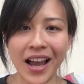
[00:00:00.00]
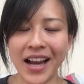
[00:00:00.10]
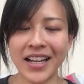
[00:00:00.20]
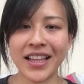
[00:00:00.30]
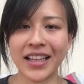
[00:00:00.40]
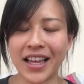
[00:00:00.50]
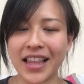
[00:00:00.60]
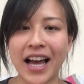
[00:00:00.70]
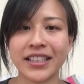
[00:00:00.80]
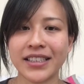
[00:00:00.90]
anything like
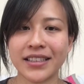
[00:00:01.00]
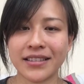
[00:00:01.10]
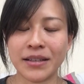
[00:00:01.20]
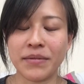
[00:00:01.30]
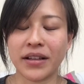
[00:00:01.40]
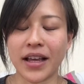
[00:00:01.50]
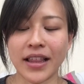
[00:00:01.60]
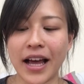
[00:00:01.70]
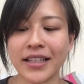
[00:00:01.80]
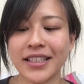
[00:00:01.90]
that, something like
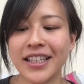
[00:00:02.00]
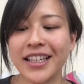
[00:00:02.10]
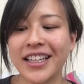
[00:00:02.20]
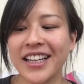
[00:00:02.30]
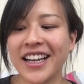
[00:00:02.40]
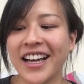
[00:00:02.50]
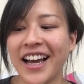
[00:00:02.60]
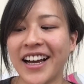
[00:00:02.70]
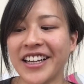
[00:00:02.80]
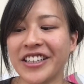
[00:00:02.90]
that.
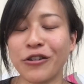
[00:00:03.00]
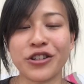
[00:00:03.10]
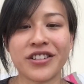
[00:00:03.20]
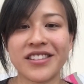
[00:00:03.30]
Or just